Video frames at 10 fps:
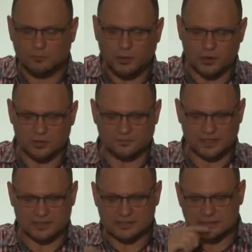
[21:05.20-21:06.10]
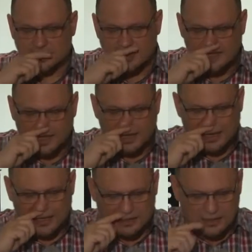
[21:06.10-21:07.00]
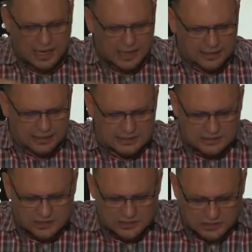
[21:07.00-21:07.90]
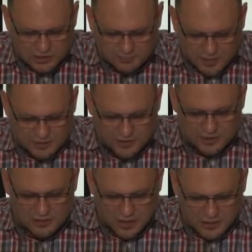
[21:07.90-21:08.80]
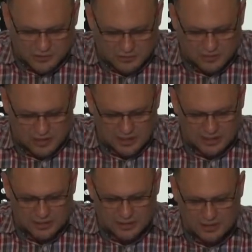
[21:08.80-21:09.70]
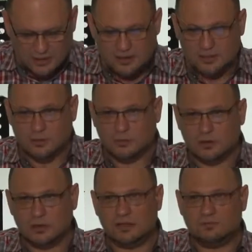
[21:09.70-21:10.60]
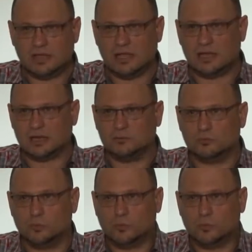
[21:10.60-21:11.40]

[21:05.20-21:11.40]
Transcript: part of this. Uh, God is disturbed by their luxury they were living in.